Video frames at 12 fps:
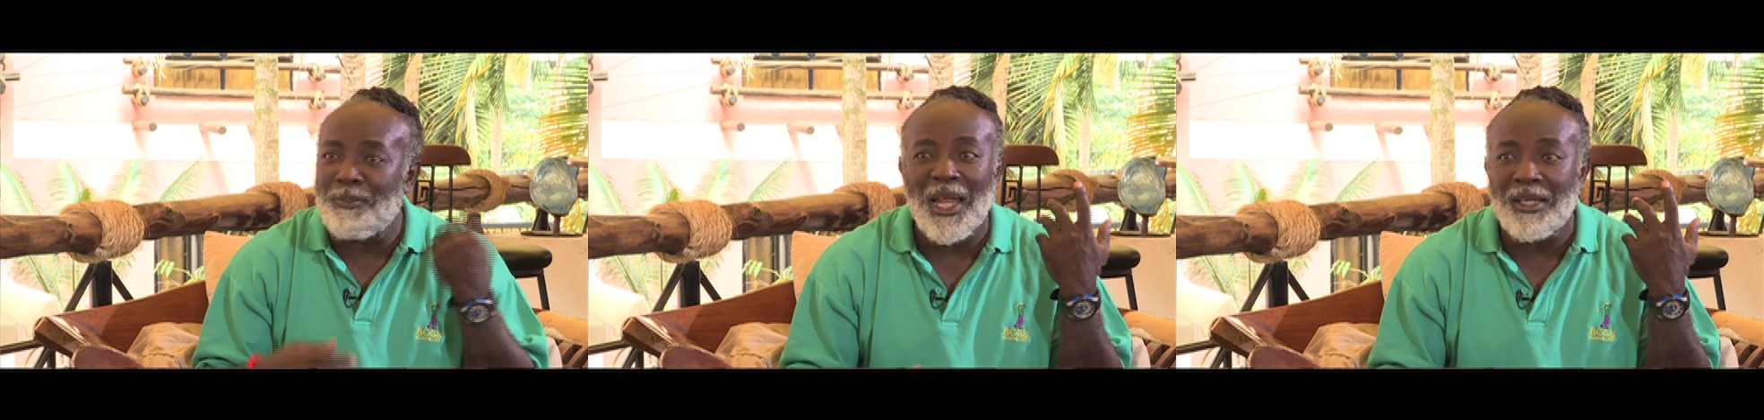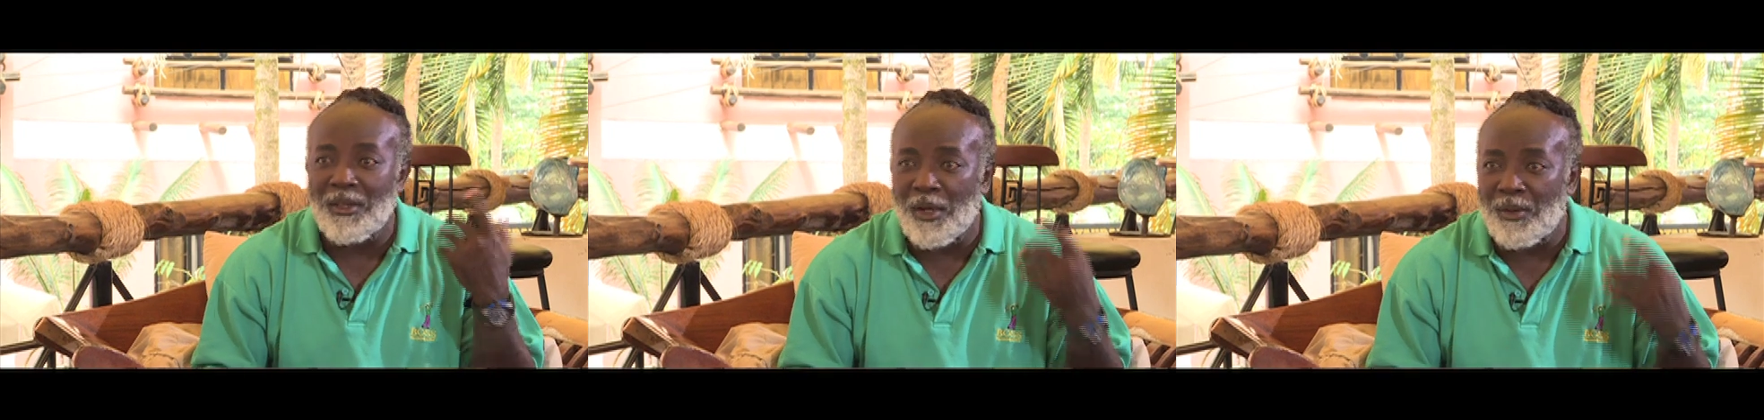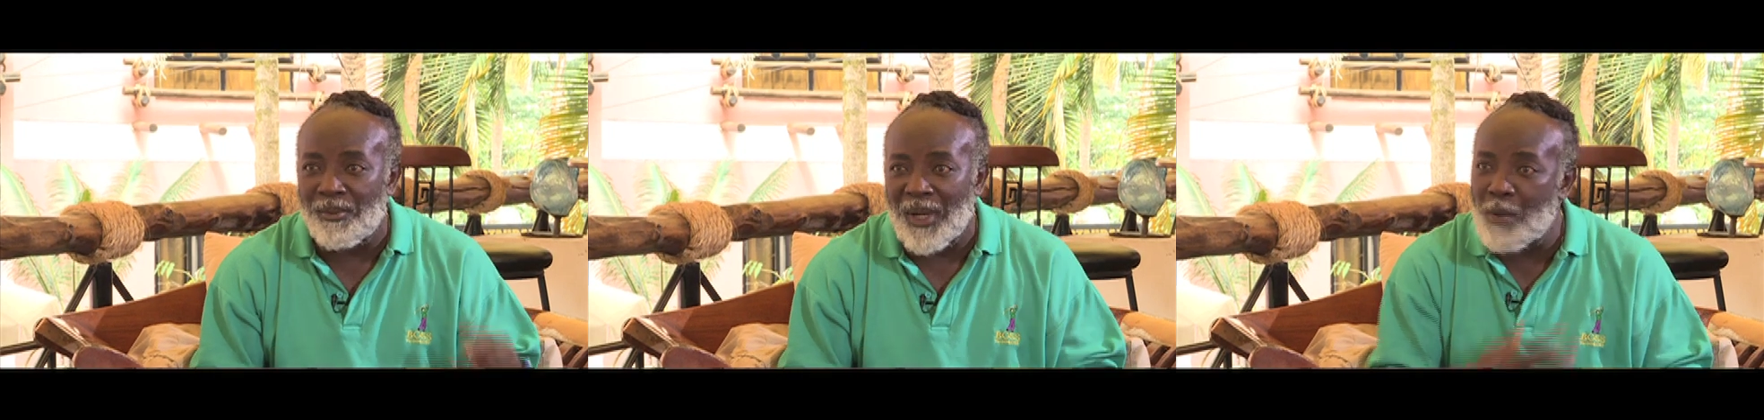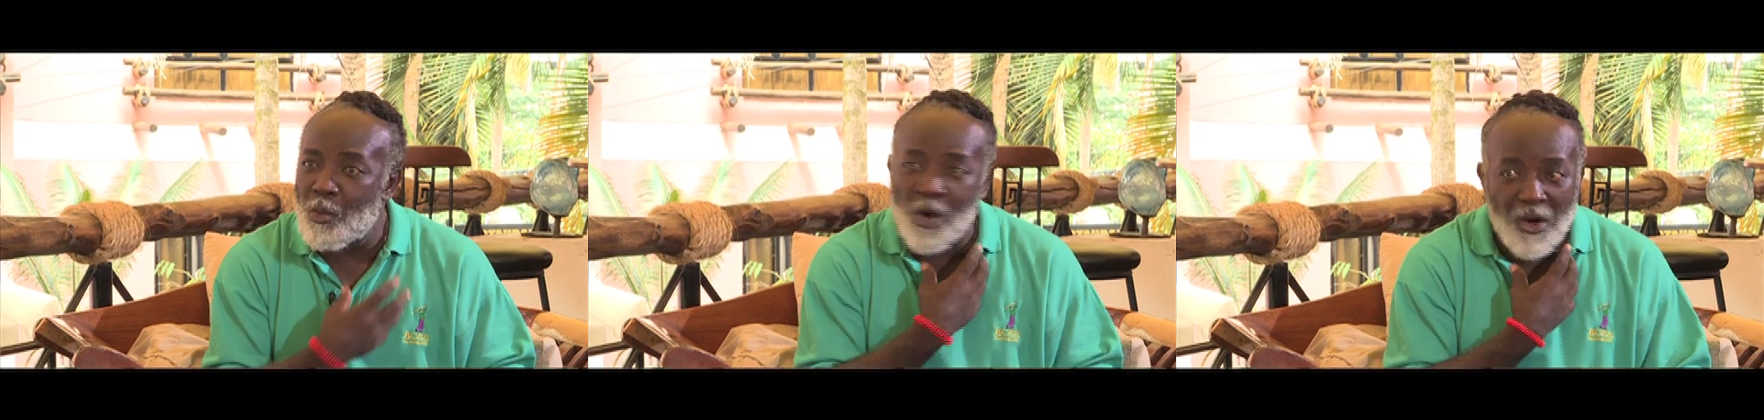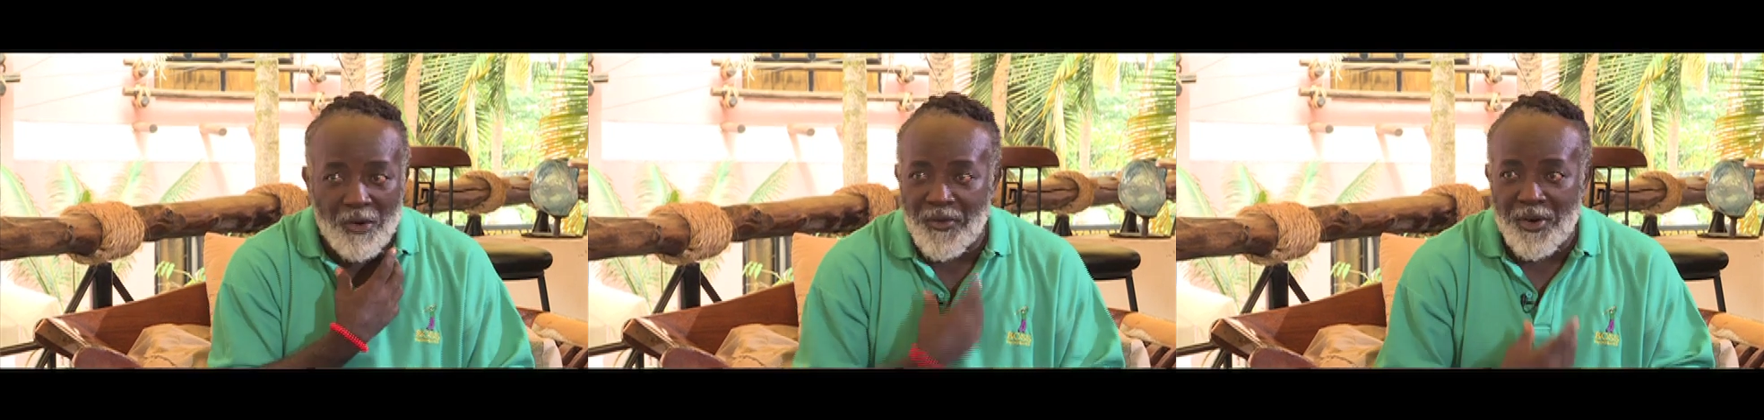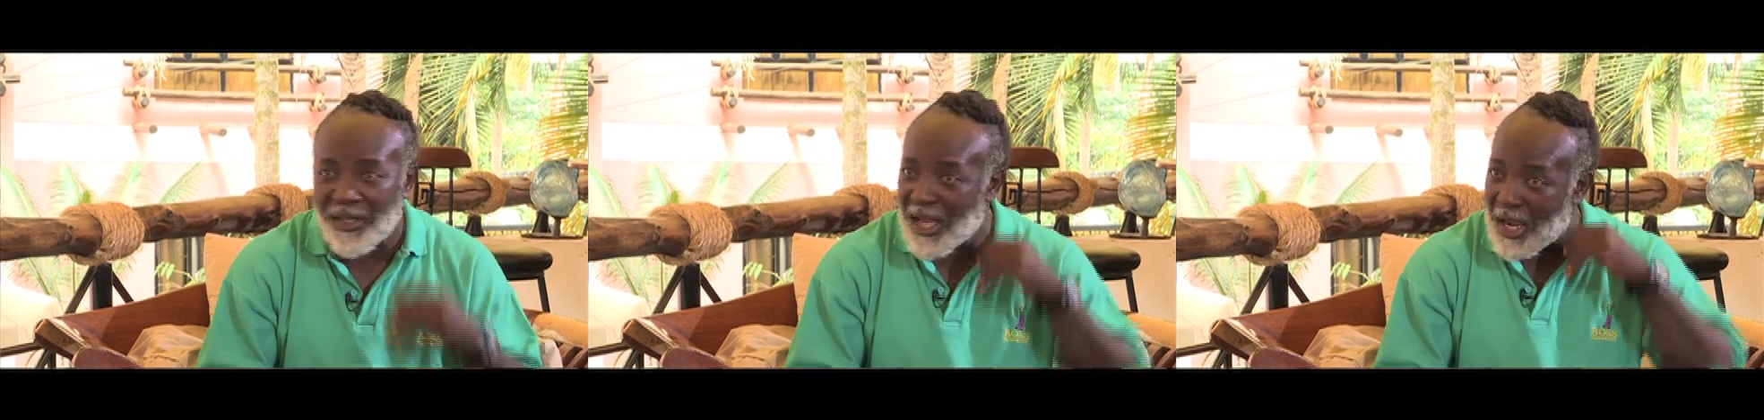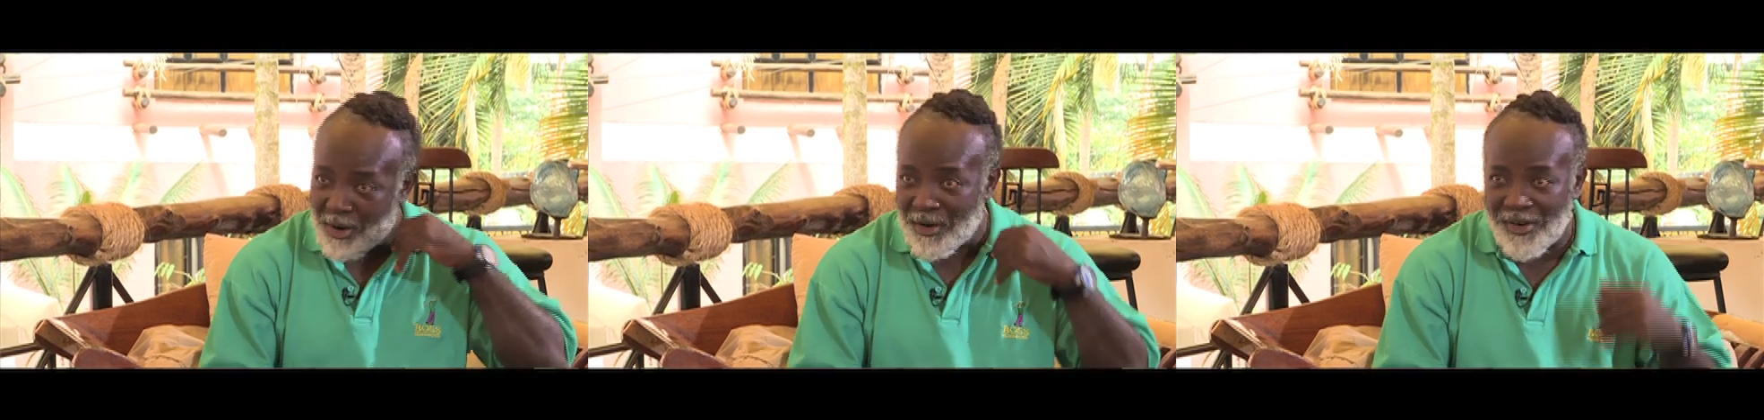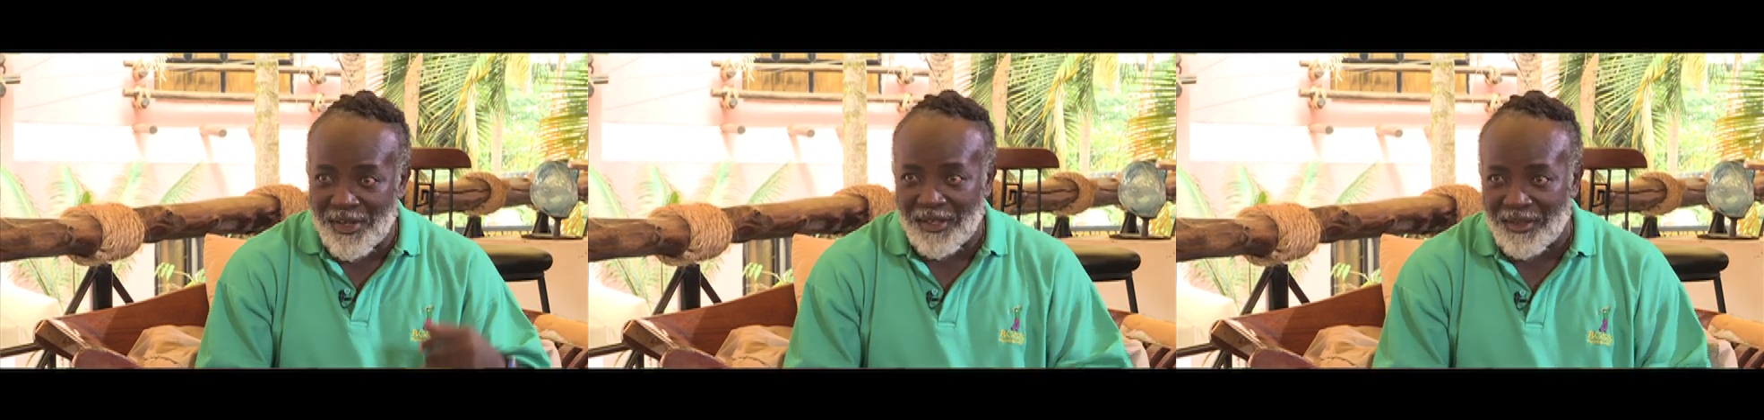platinum. I work for it, I
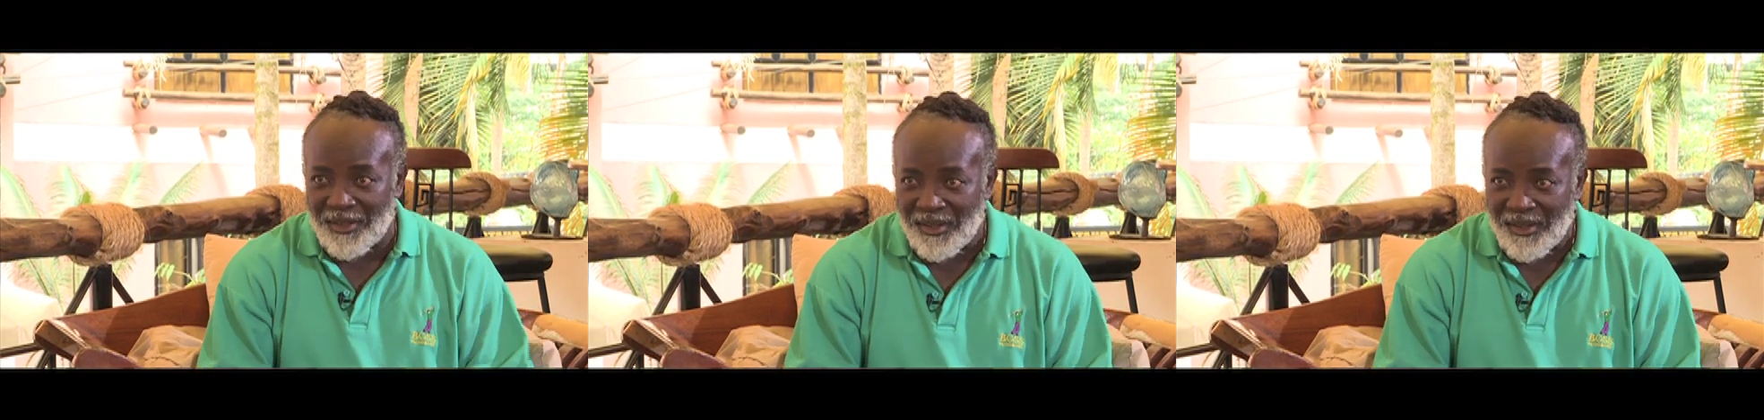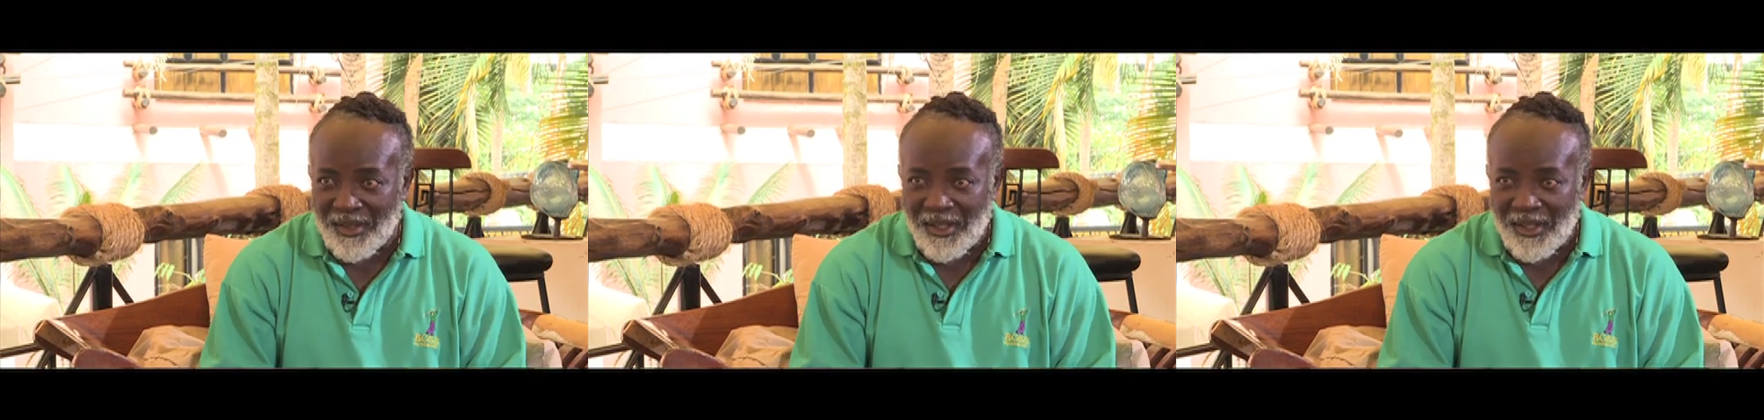earn it.